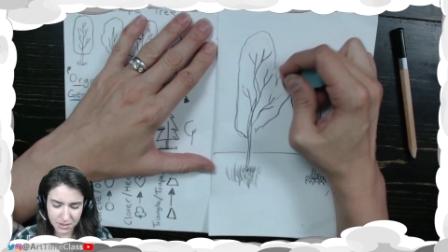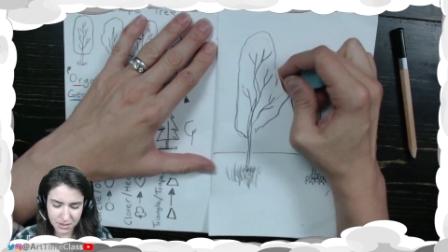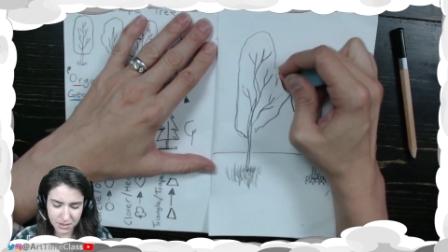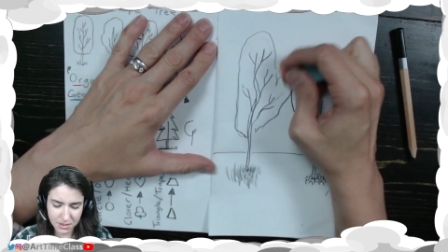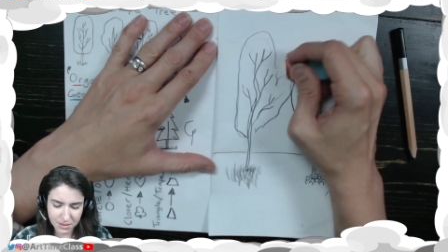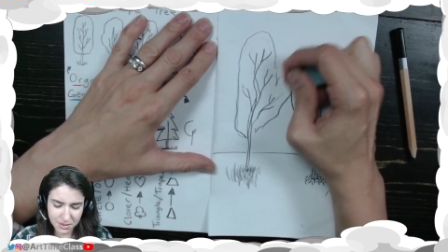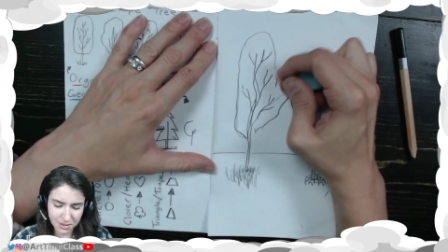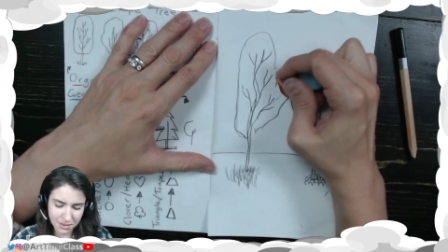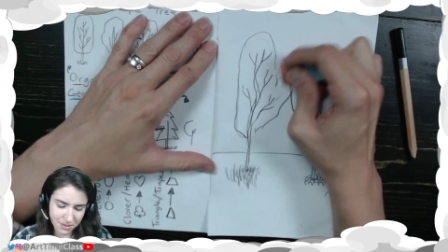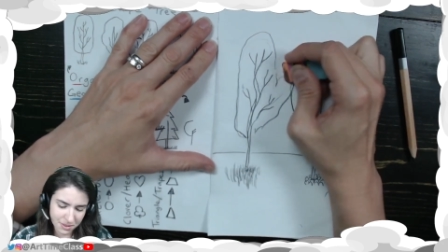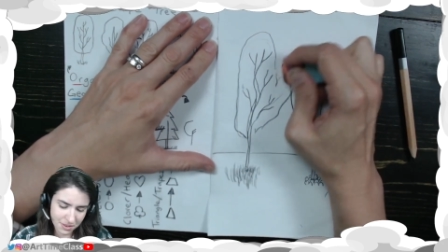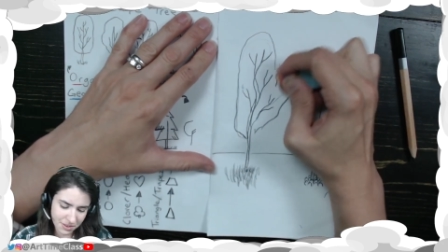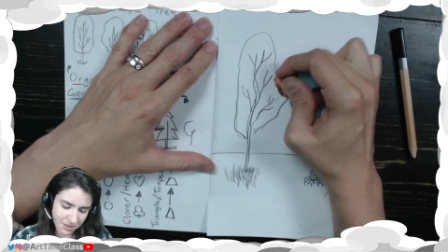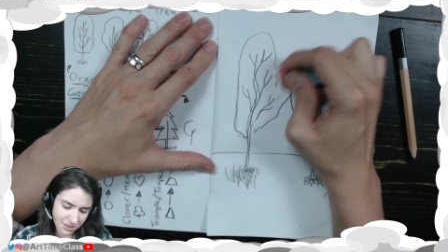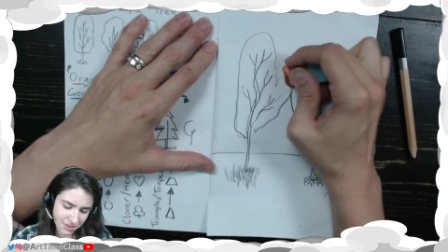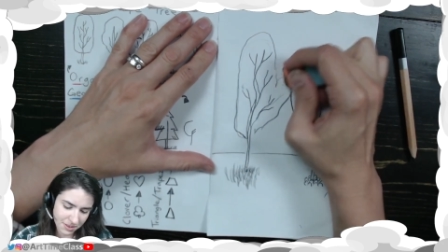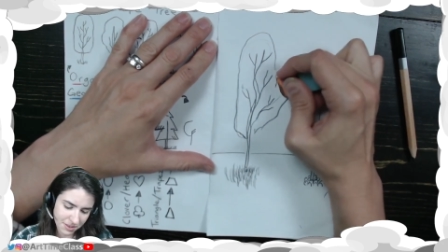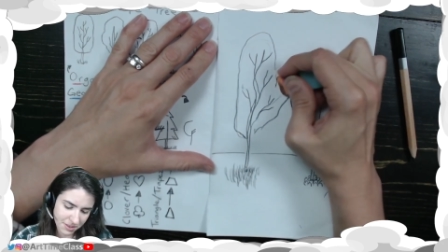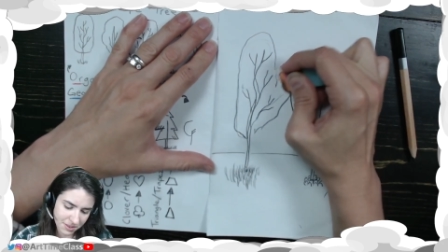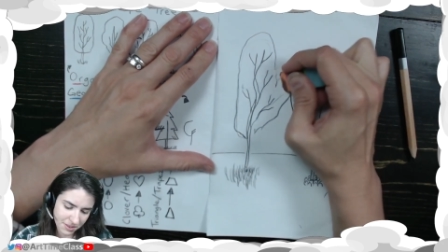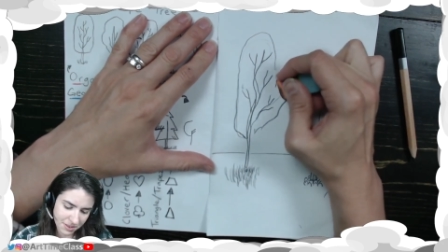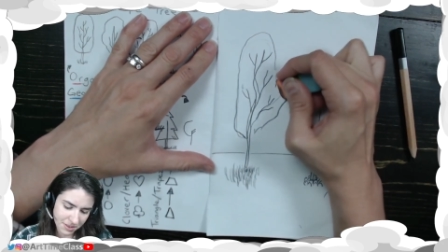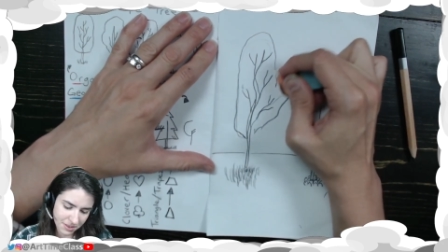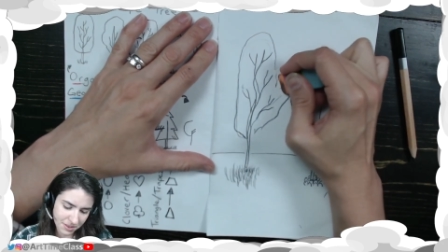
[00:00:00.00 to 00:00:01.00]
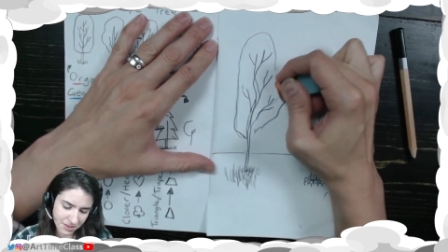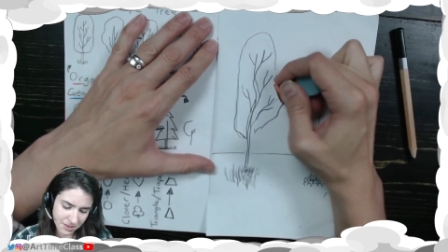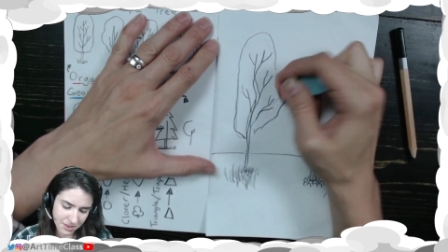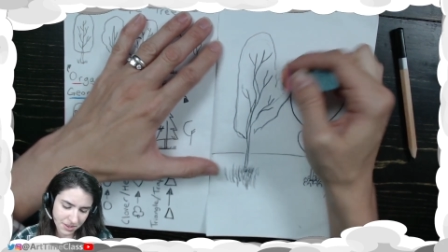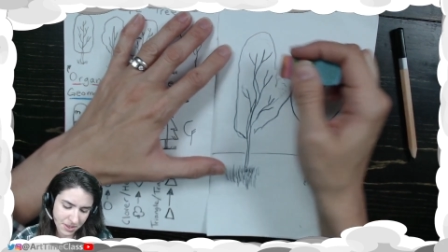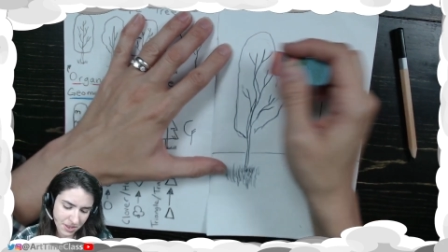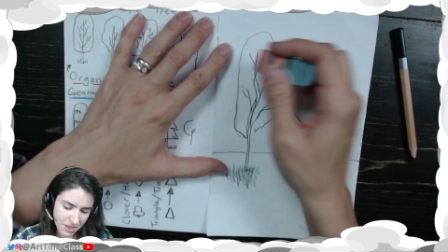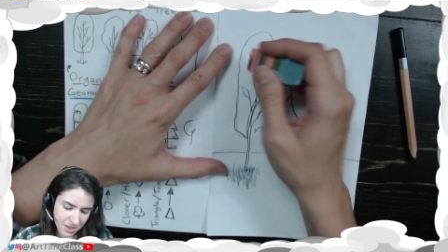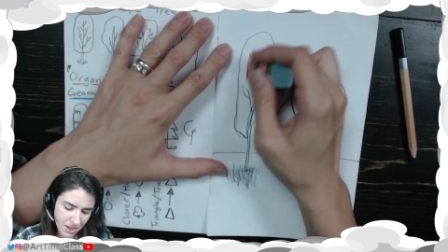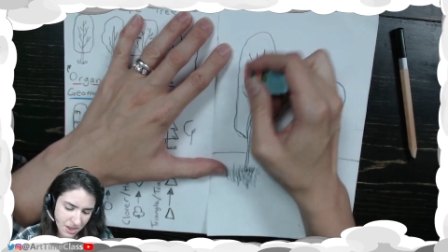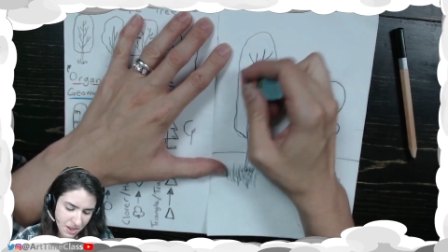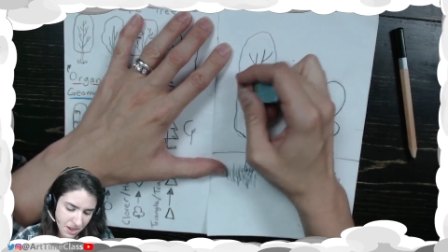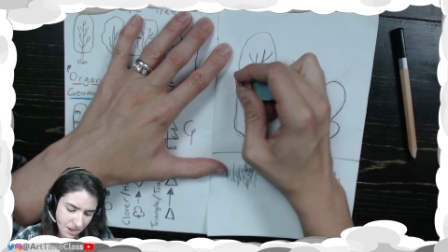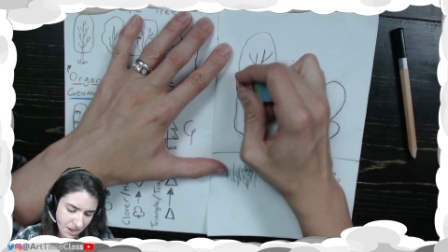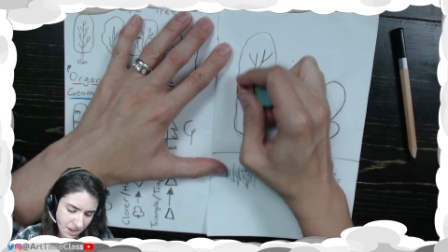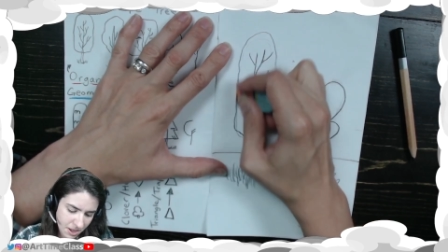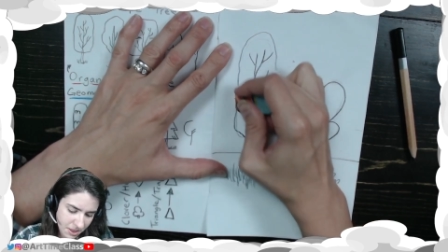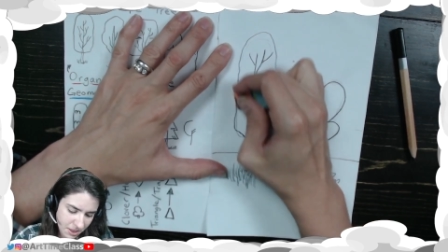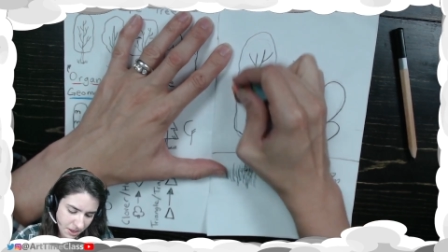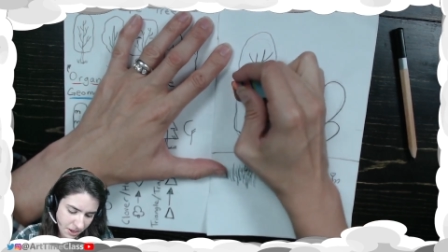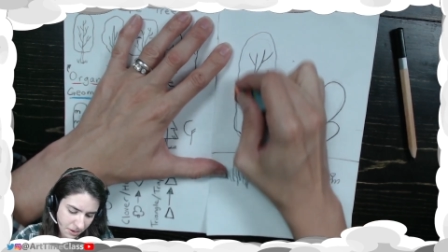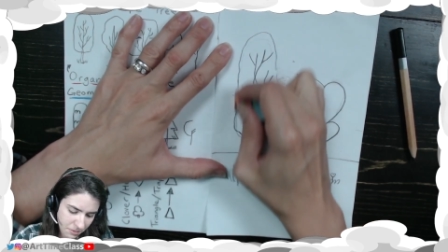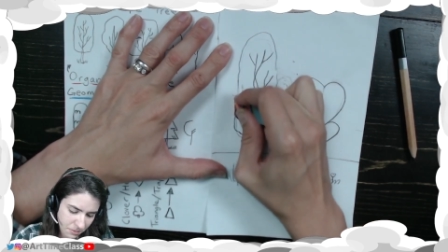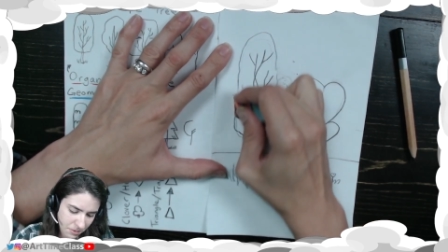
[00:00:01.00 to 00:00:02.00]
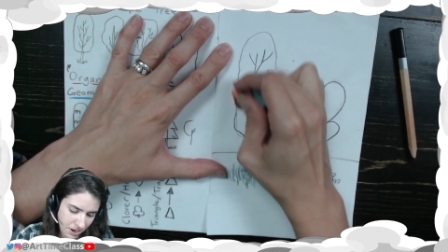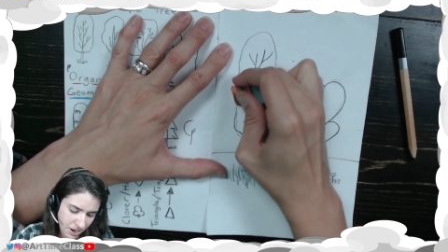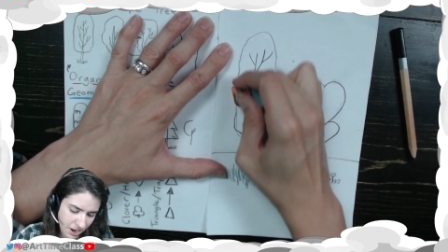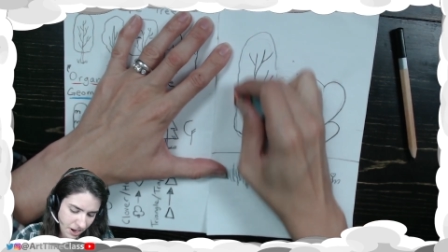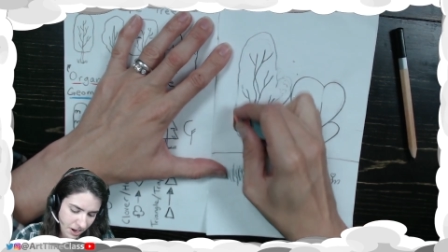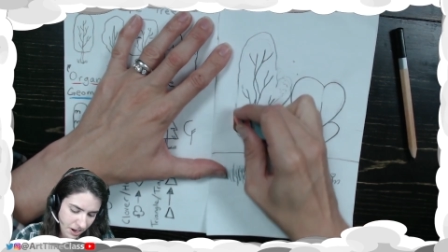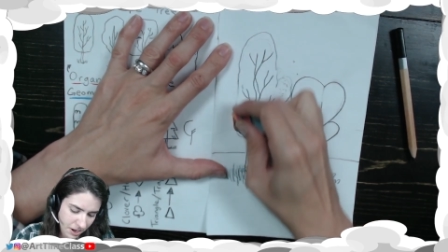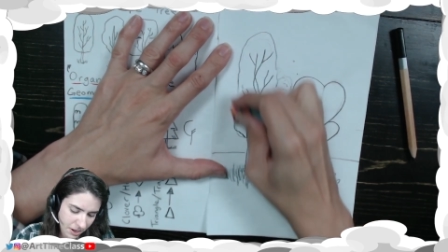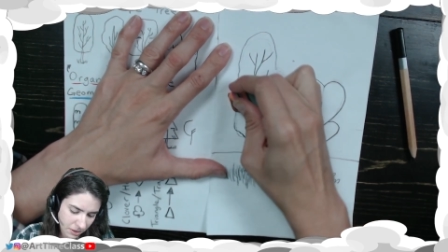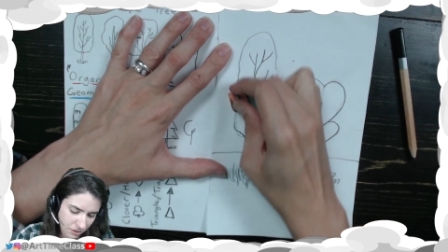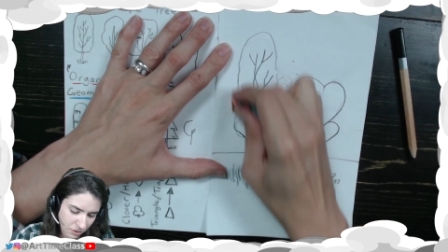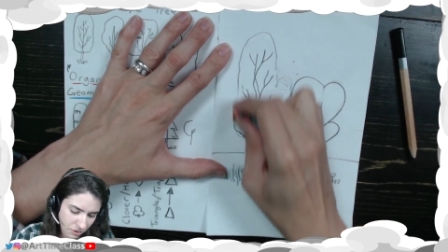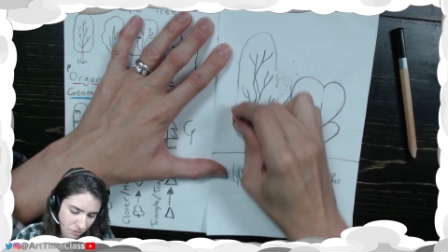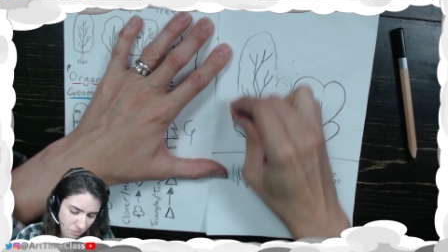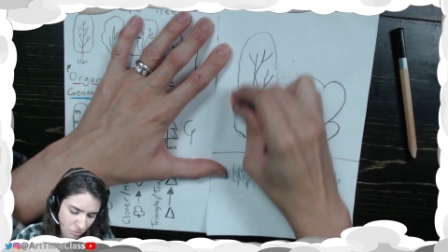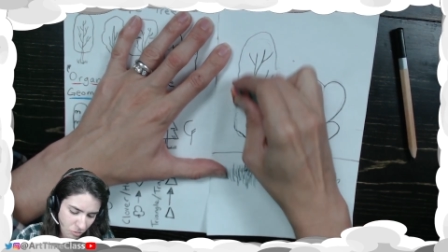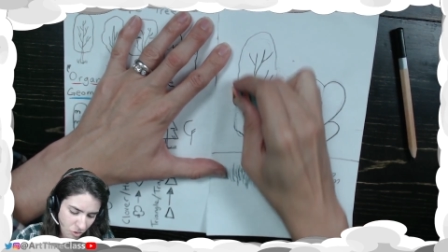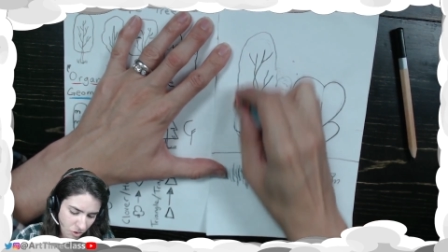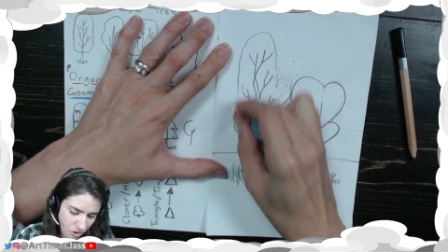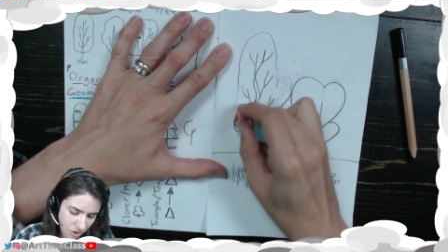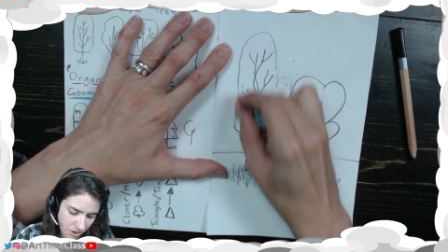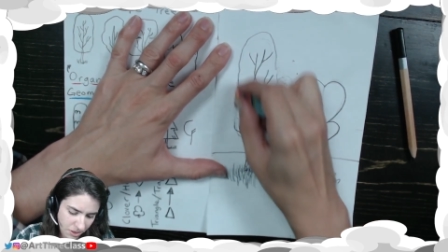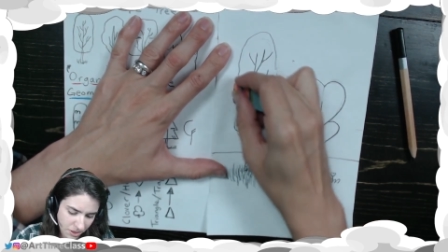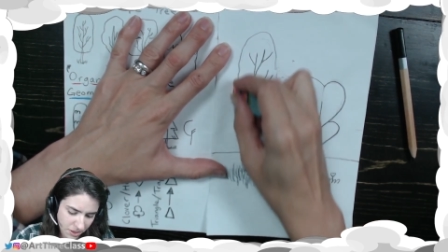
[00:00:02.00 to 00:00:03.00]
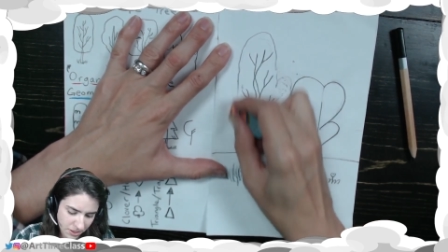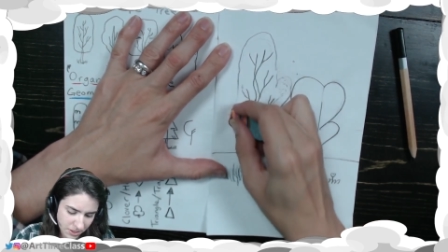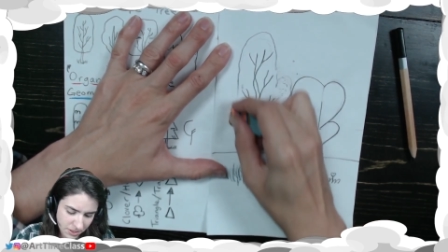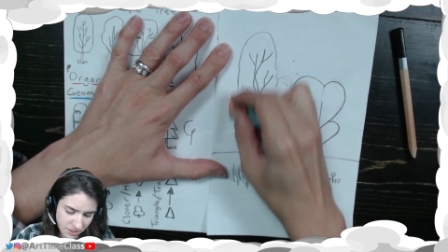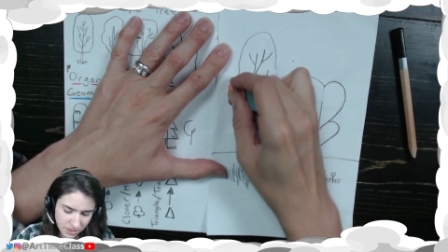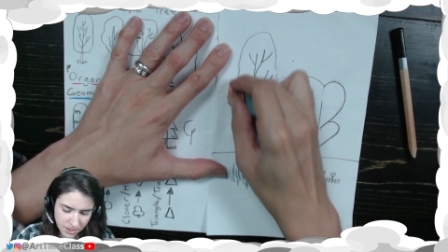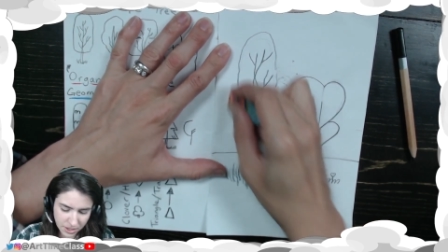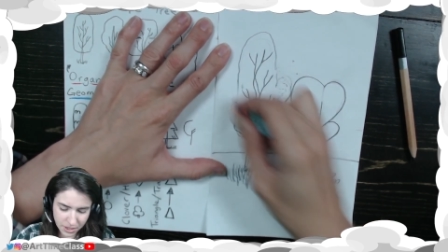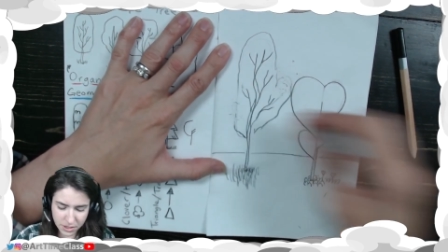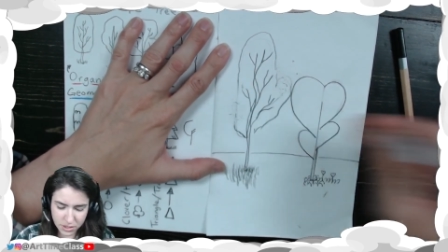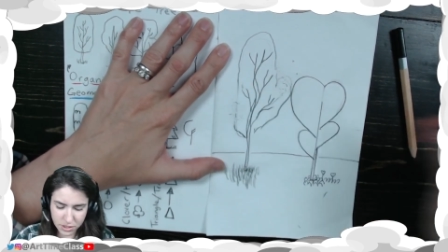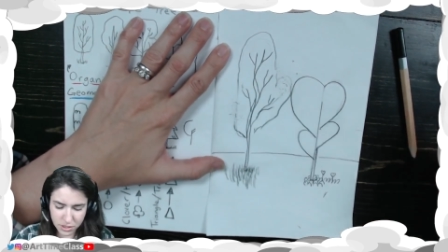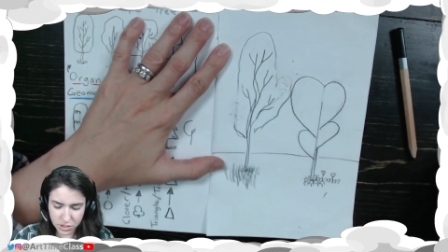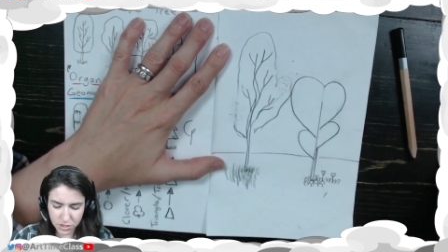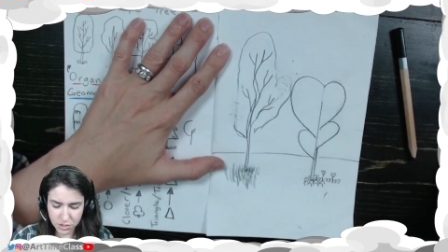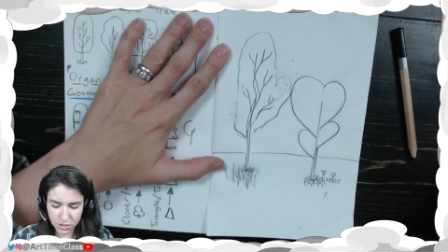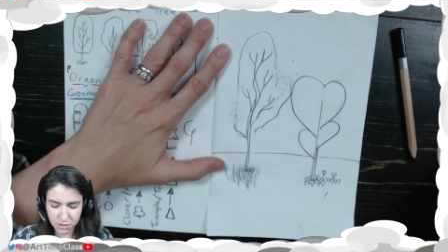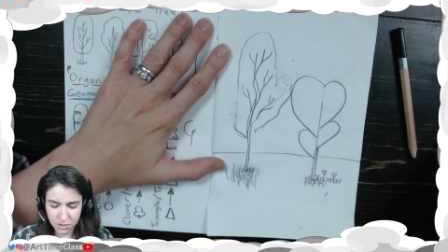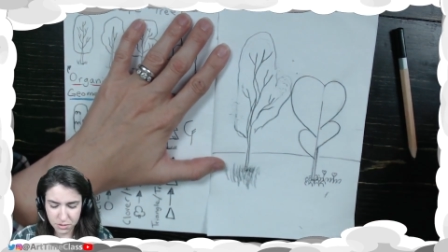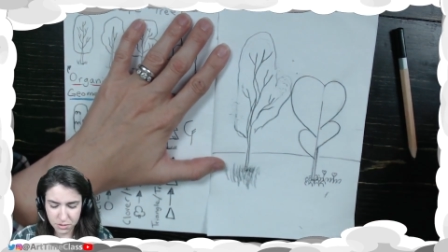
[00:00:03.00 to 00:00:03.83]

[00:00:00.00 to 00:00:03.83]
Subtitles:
I think I want to add a little more on this side too.